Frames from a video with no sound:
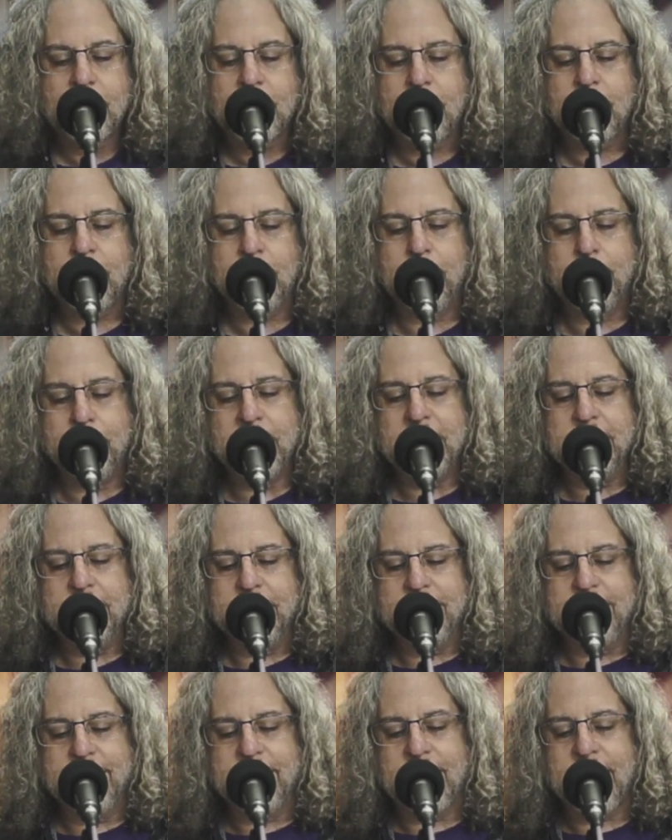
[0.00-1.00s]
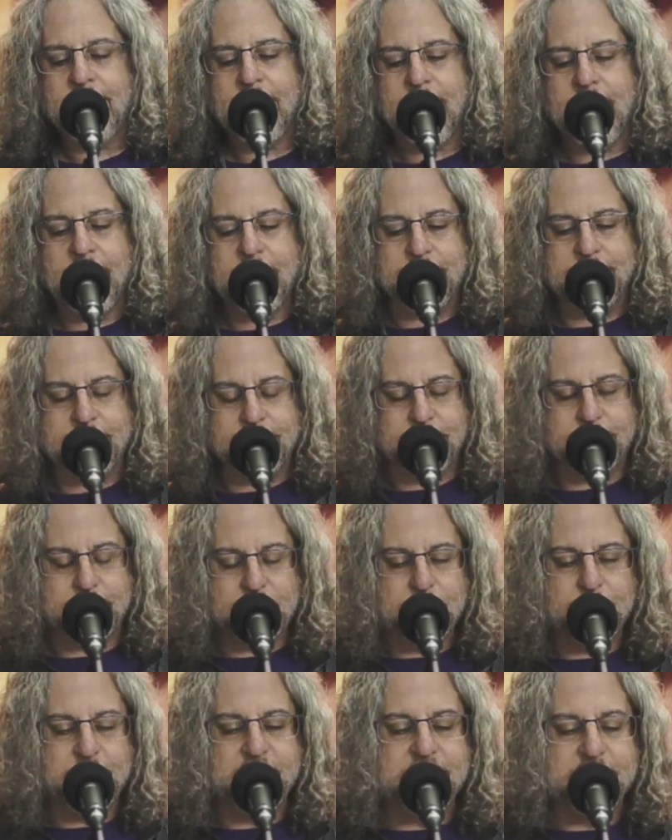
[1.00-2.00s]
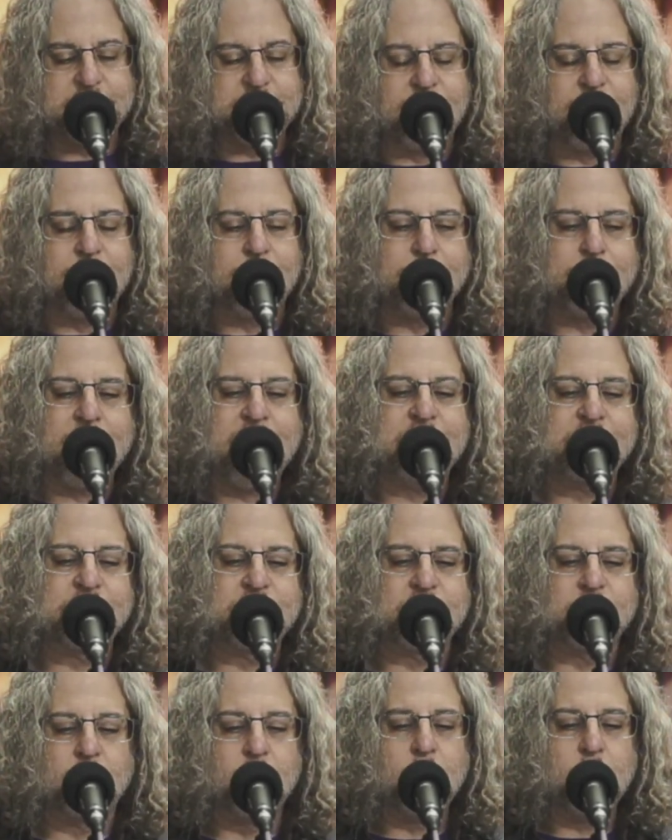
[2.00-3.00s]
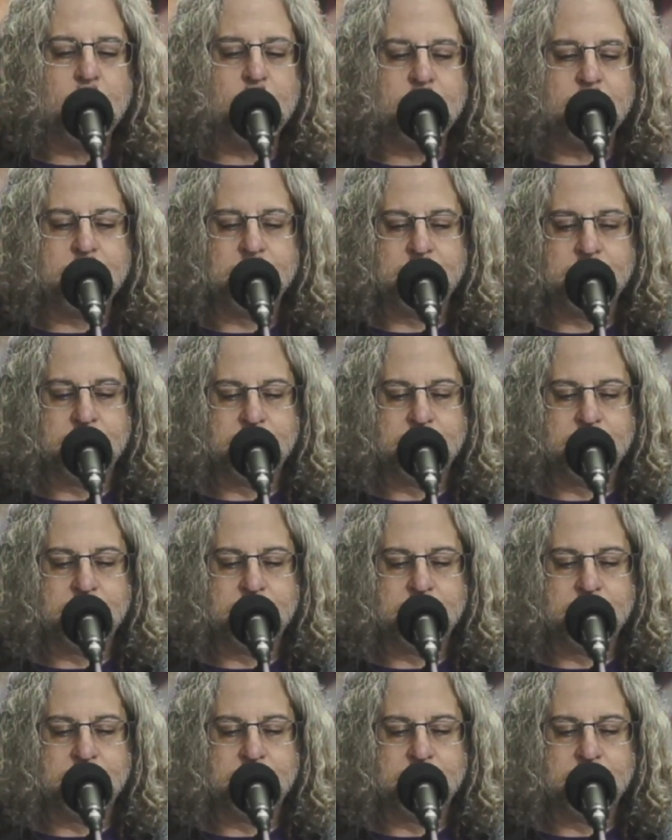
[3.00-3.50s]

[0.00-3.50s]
1,000,000 irons placed on my soul.